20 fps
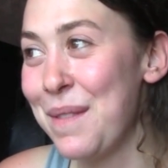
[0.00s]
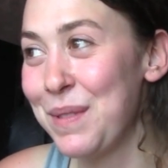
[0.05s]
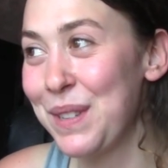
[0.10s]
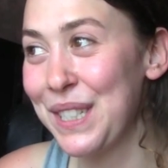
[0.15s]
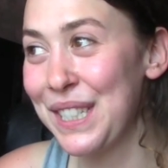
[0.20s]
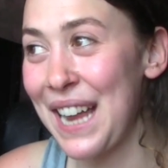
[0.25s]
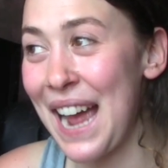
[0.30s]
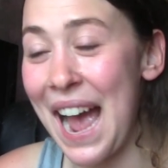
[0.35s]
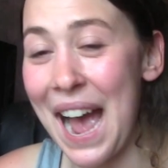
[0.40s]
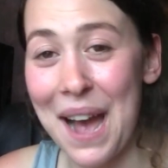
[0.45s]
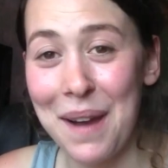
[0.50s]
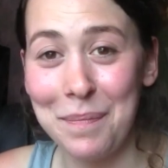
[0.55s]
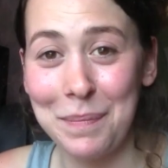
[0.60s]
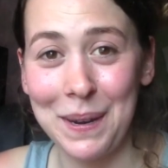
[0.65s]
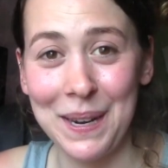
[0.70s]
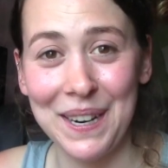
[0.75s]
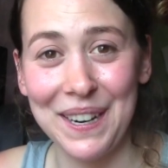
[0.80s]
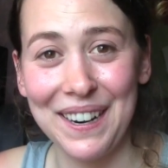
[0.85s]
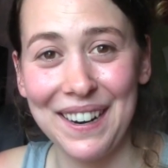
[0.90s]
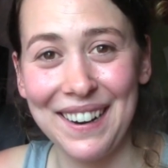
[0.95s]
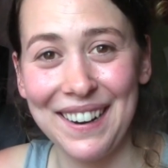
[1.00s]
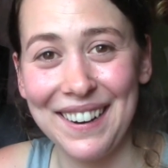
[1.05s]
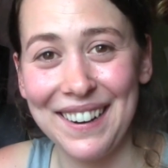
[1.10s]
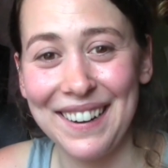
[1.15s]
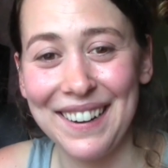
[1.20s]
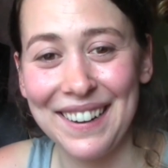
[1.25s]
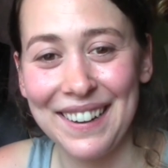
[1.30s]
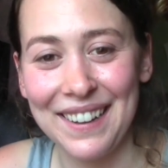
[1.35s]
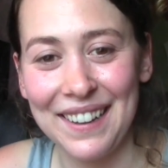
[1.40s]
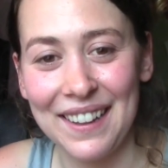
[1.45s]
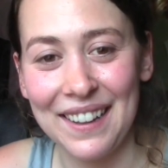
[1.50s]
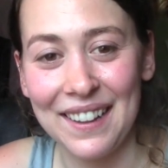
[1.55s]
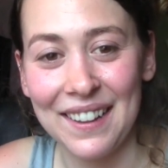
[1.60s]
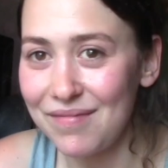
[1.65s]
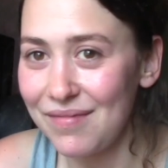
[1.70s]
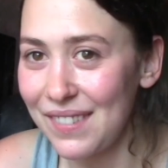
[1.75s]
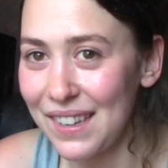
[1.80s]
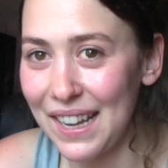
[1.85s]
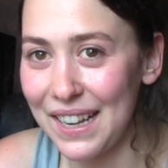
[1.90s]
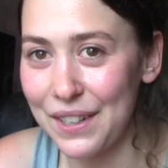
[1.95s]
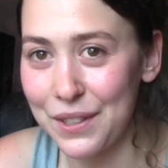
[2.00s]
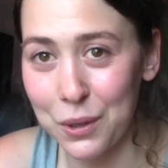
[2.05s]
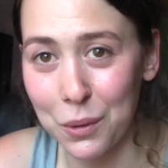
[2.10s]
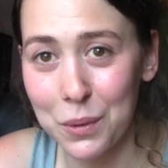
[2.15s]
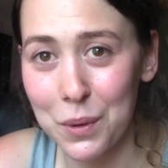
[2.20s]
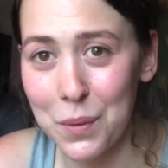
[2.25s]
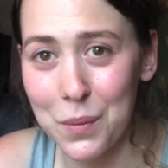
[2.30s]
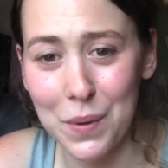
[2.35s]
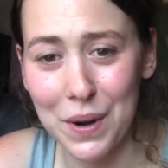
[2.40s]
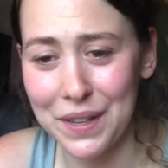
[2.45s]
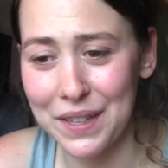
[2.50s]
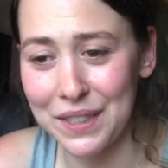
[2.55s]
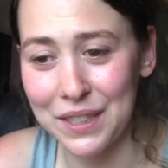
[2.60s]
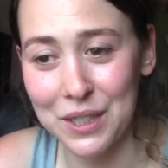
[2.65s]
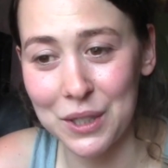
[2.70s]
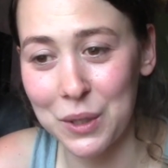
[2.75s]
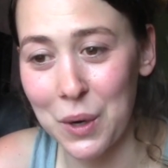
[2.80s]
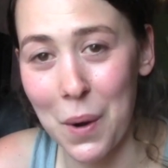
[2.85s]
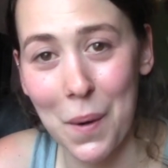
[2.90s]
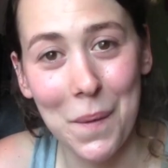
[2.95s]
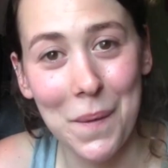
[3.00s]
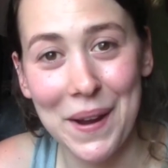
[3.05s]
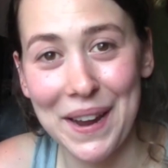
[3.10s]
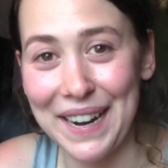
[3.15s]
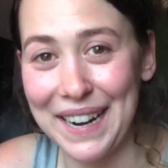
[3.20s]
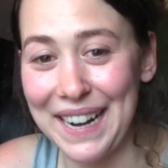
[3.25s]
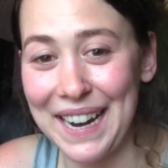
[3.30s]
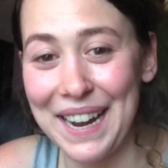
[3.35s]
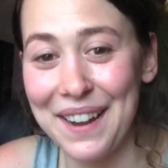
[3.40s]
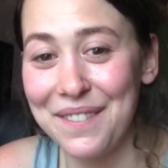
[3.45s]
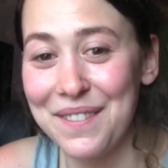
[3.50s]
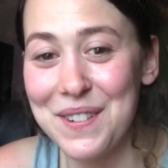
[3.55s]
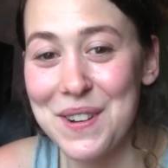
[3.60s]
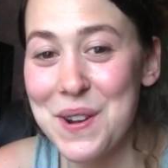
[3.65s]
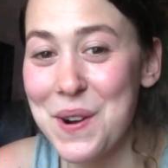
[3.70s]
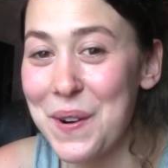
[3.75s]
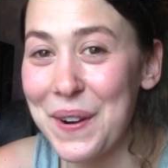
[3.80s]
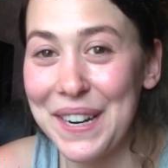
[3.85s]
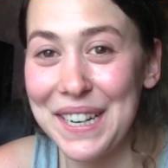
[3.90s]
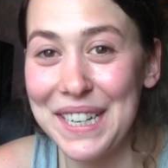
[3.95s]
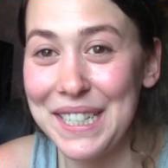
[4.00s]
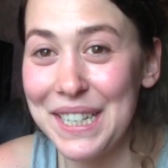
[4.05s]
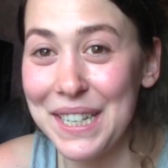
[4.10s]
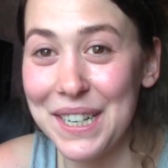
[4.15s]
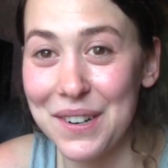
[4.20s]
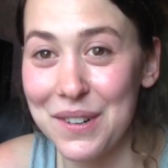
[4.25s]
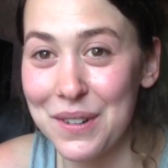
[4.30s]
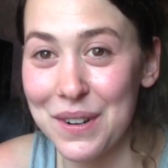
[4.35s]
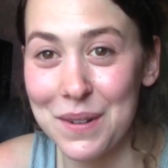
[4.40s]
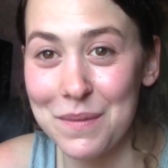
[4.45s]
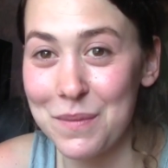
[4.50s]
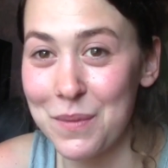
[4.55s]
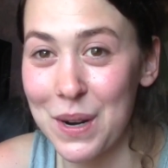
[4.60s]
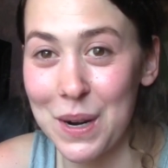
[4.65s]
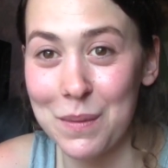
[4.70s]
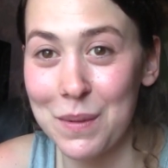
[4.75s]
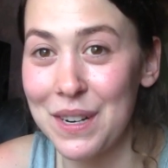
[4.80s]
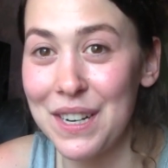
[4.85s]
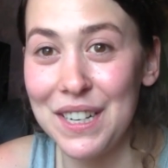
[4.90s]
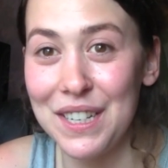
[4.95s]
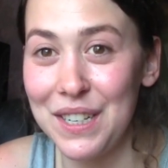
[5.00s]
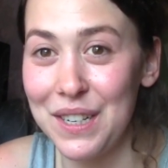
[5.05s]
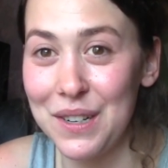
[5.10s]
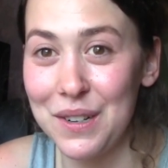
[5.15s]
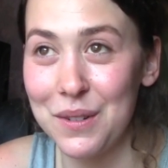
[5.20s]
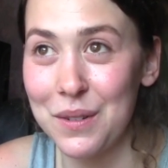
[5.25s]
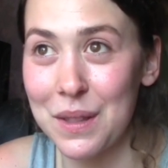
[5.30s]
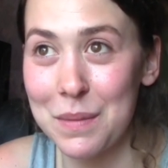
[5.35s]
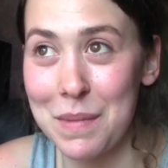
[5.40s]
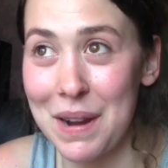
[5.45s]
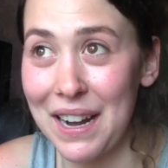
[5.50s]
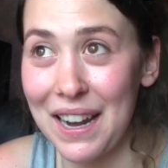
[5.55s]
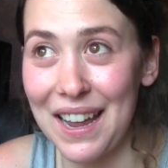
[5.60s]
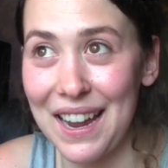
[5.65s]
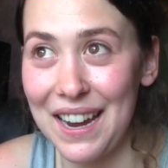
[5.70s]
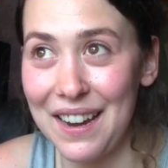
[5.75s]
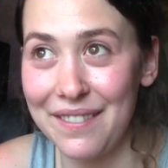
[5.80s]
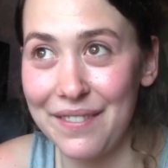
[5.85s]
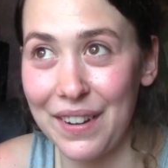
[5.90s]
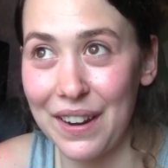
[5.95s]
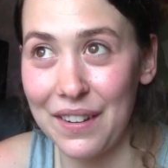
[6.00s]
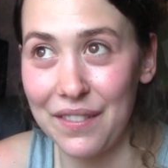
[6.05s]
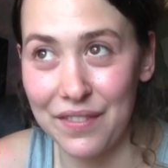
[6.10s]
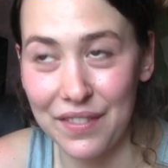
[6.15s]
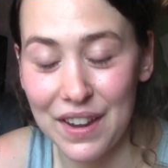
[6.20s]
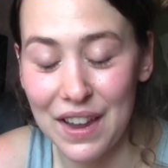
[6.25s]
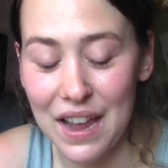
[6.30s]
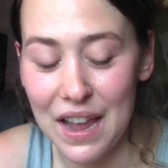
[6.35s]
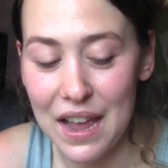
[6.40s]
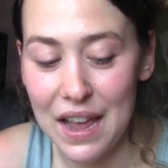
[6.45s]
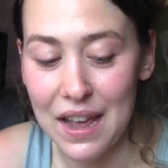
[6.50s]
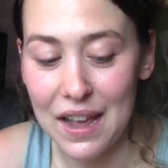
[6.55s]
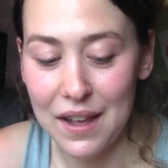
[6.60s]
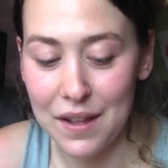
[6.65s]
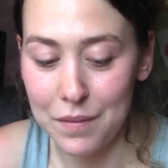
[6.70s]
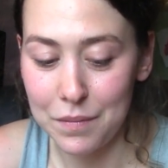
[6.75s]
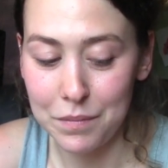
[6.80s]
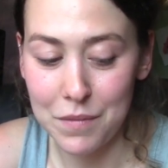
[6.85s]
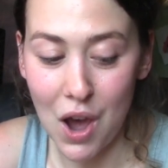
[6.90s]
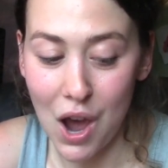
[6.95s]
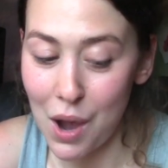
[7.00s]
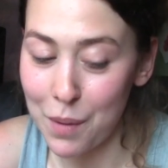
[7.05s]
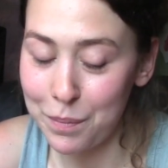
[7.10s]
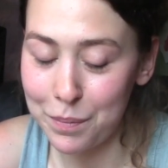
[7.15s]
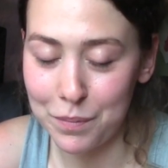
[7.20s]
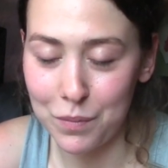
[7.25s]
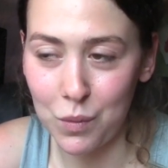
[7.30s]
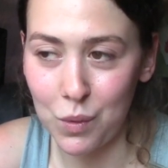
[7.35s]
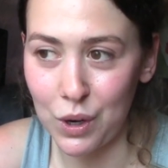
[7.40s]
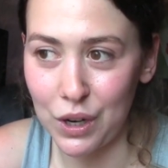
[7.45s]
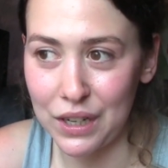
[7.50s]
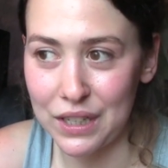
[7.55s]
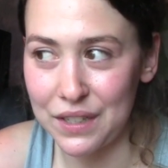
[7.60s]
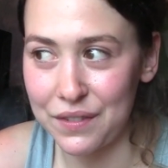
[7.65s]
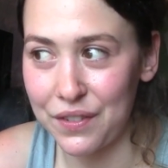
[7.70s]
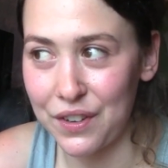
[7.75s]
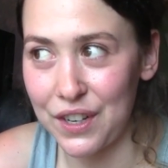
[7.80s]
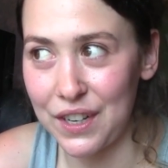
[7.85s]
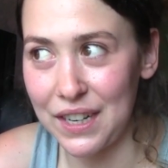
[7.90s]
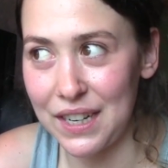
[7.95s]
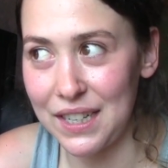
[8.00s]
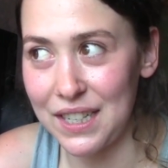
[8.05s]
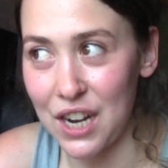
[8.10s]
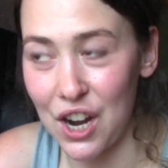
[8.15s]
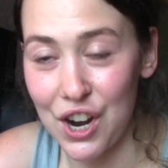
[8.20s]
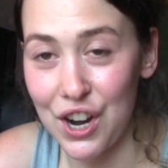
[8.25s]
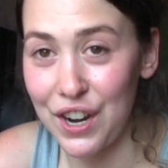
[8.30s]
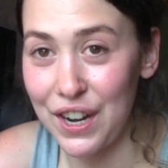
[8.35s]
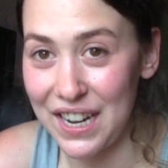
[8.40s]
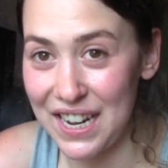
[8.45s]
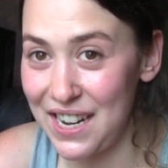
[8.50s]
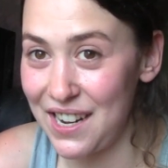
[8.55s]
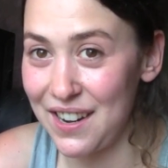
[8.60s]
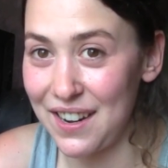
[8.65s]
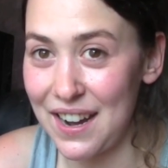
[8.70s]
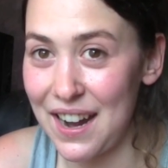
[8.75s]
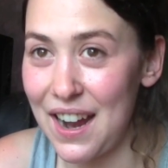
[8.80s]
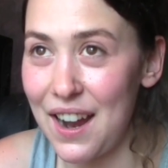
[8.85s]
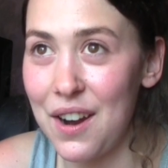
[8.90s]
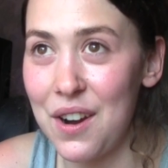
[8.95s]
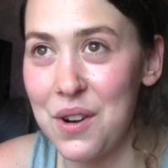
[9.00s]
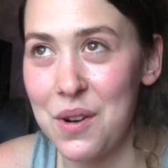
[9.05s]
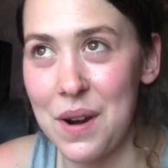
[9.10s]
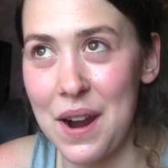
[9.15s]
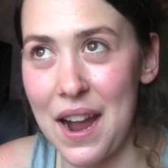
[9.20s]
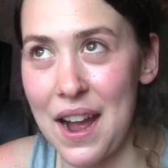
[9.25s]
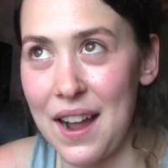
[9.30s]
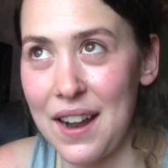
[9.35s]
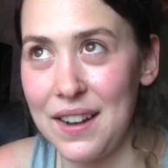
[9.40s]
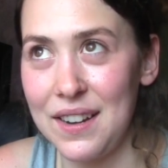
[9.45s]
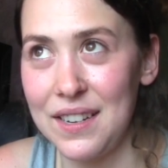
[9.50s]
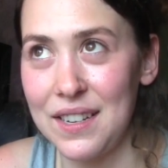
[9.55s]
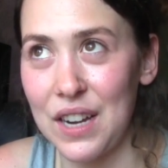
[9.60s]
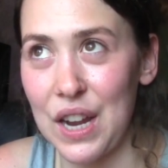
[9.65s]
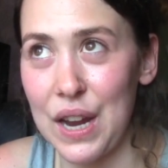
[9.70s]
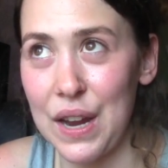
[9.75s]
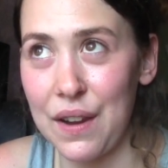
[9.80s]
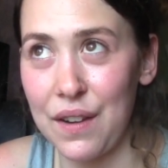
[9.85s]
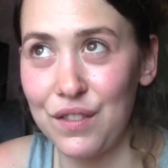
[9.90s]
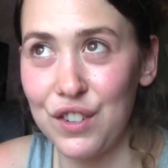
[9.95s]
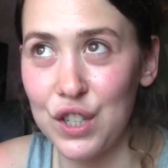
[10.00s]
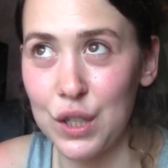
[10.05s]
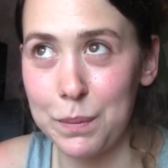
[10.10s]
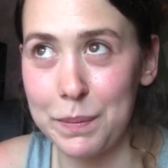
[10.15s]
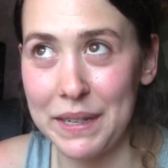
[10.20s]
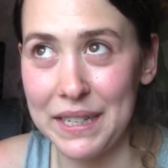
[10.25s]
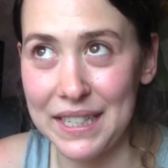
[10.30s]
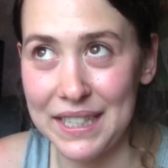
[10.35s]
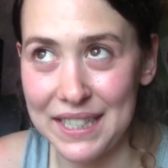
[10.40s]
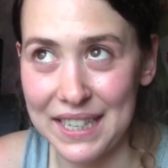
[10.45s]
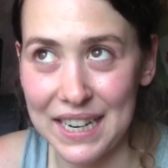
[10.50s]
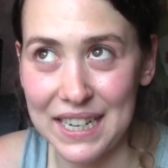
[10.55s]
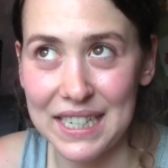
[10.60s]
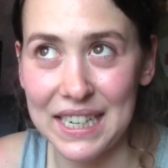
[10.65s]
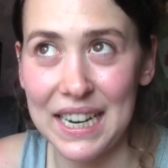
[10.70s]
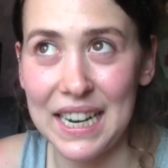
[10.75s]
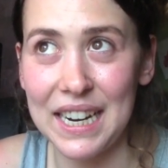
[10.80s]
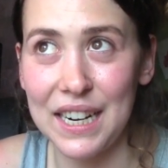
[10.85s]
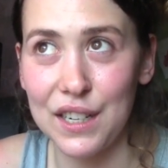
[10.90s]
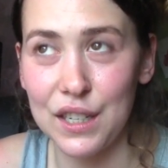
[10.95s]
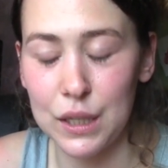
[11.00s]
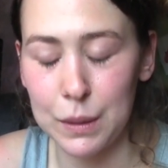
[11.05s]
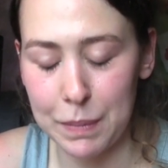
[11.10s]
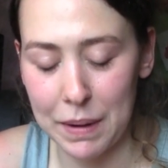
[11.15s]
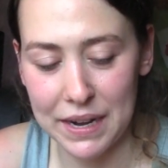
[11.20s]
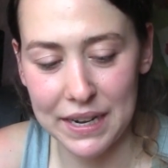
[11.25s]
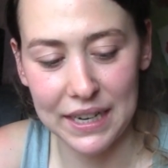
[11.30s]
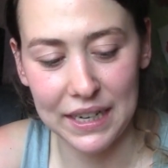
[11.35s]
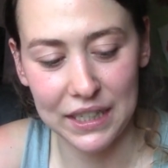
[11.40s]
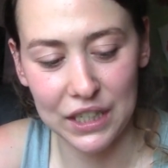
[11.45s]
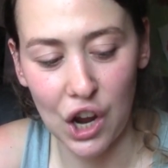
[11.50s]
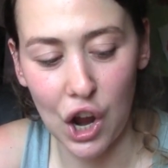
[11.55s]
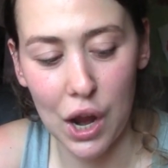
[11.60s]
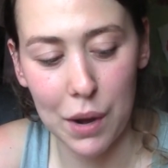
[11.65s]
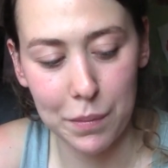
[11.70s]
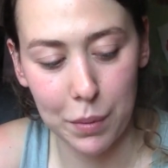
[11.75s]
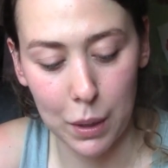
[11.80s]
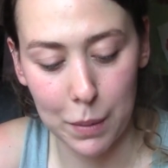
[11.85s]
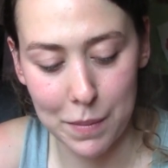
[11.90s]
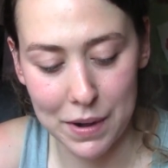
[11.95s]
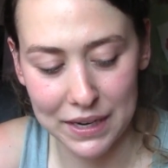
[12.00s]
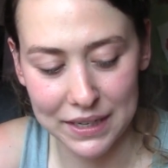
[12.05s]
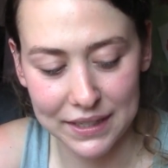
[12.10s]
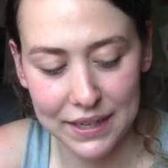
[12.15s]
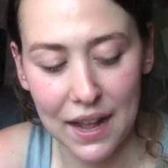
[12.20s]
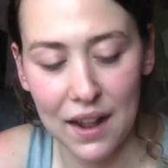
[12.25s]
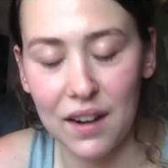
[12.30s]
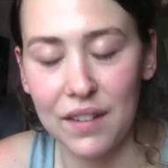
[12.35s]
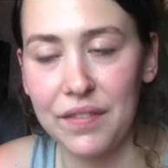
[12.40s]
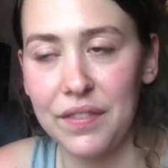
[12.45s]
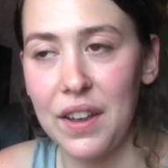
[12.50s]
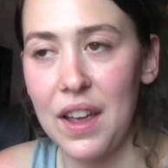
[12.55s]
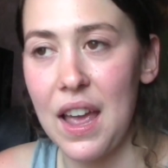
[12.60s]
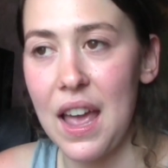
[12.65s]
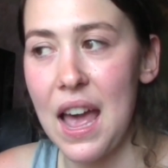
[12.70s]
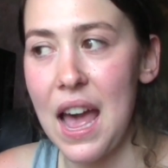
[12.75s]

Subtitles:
just happier. I don't know where this is going, and I have no idea what I'm going to do with my life. I've not worked for an entire year now, and I have just been sitting and spending time by myself,